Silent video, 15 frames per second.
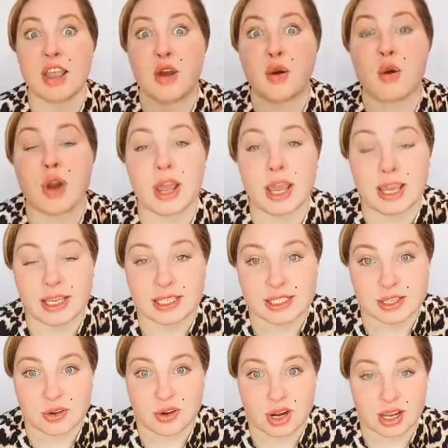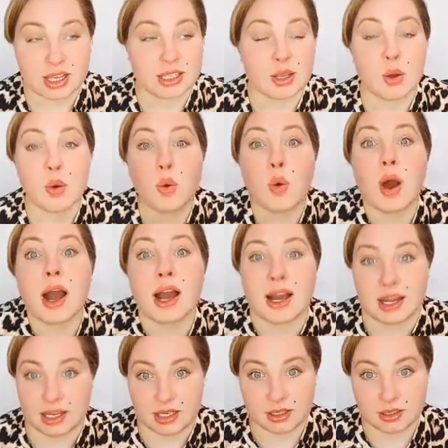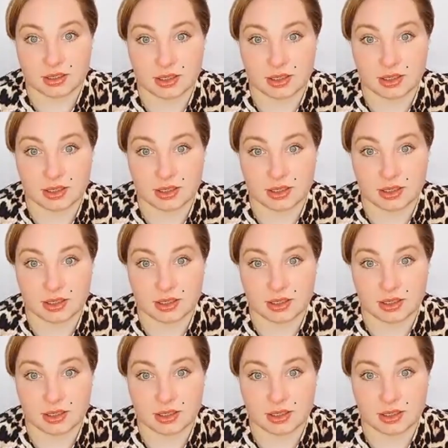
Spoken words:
a raise, right? Why?